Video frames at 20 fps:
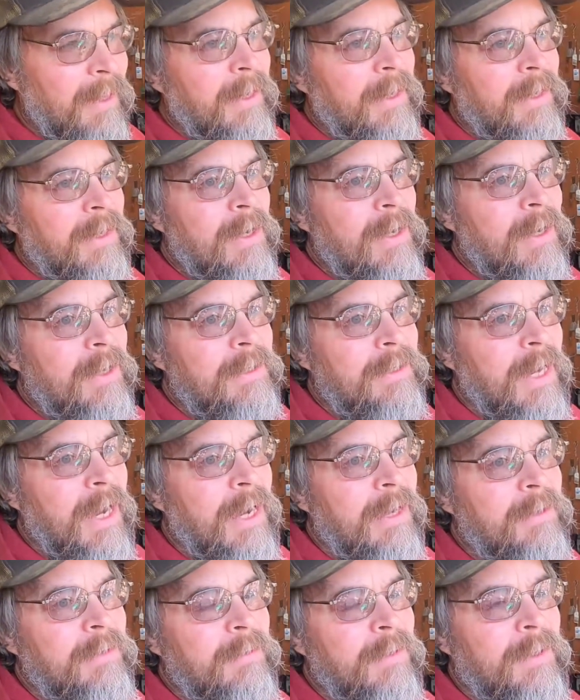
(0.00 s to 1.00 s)
been in
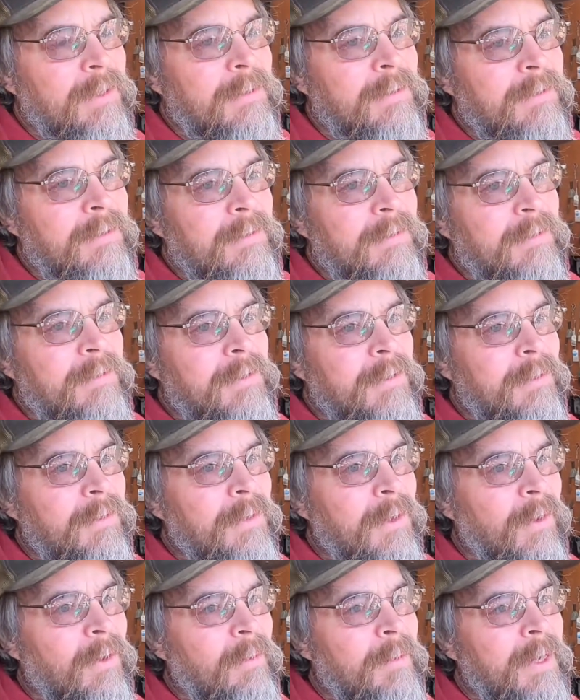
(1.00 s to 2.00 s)
contact with Sue
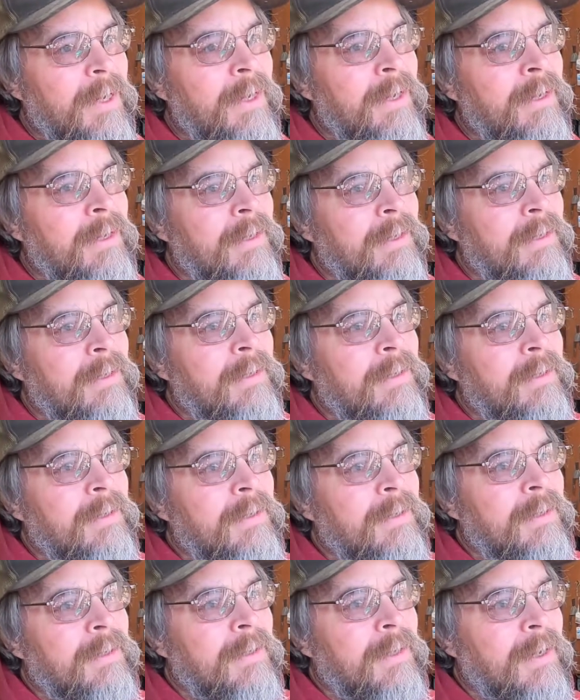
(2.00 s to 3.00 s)
Kobe,
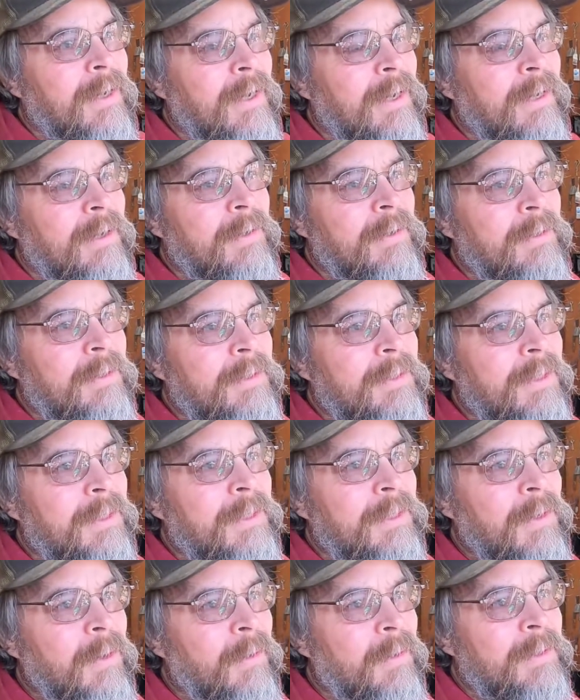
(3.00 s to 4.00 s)
who is
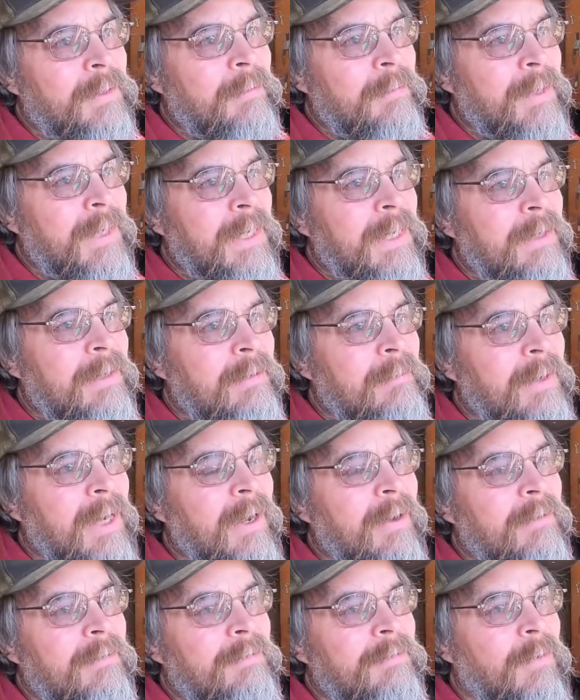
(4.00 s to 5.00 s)
just north of me
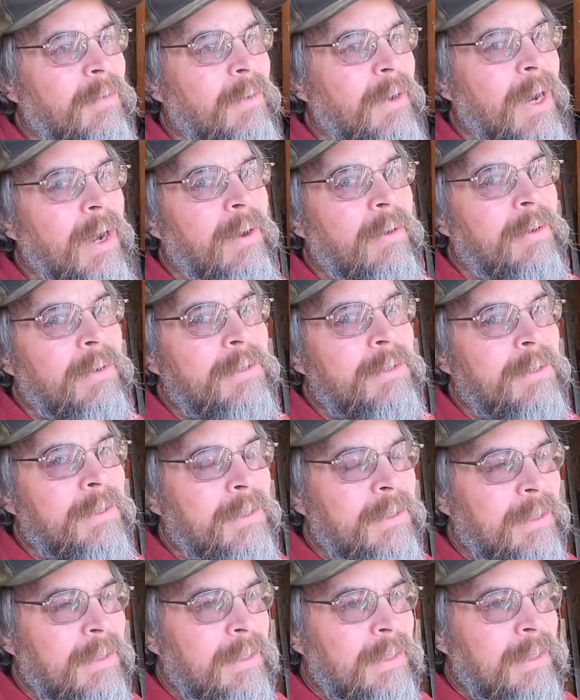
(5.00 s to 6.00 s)
about 4 hours,
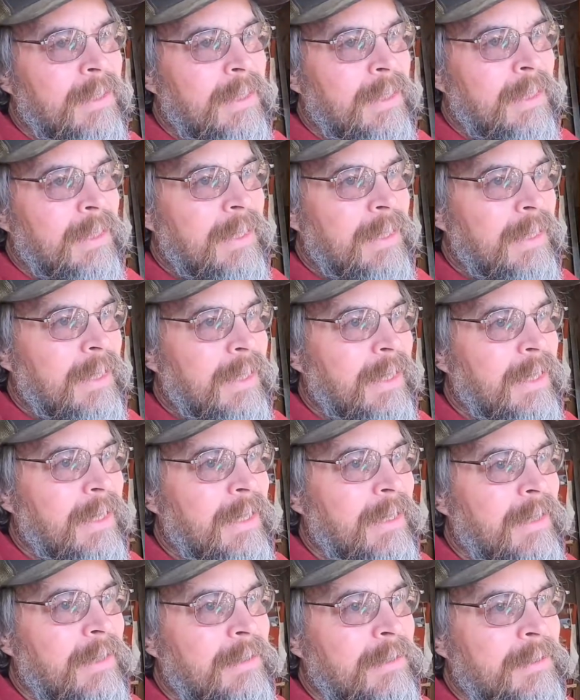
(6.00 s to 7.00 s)

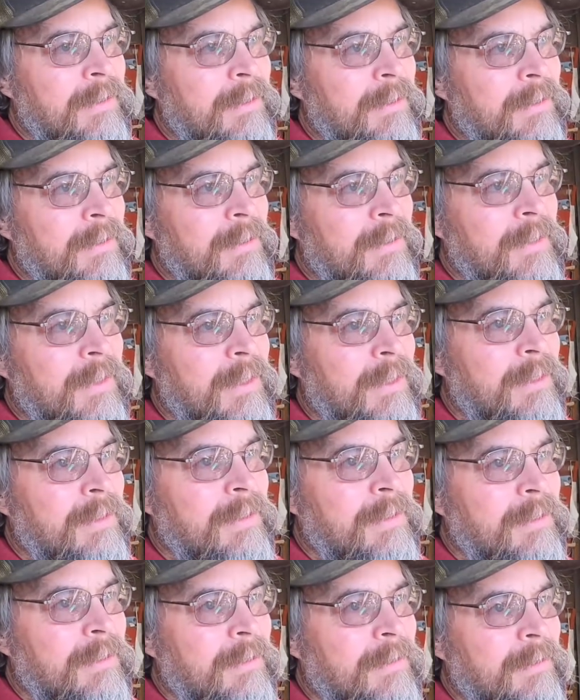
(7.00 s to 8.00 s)
and as soon as
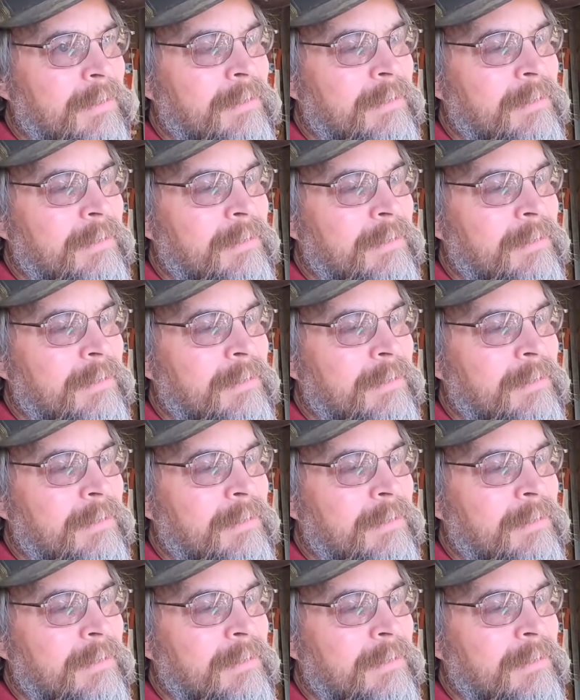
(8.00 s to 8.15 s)
this